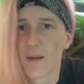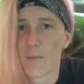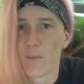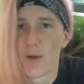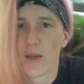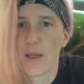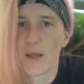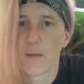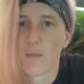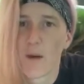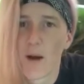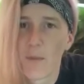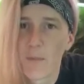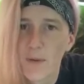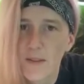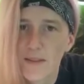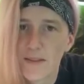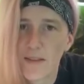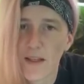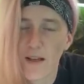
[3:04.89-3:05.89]
picking them up
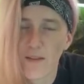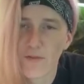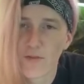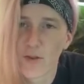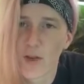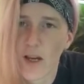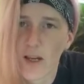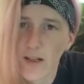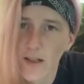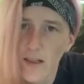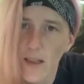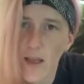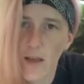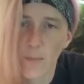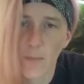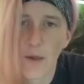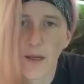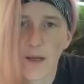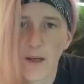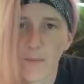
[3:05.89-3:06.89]
and stuff, trying to,
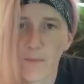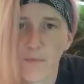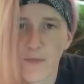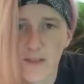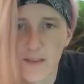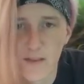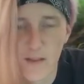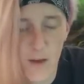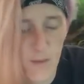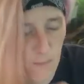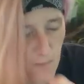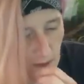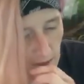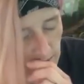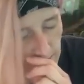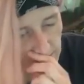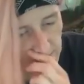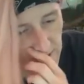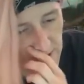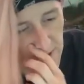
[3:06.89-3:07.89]
like, pick up these
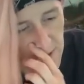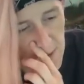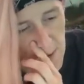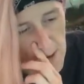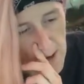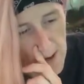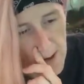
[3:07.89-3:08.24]
dumbbells, and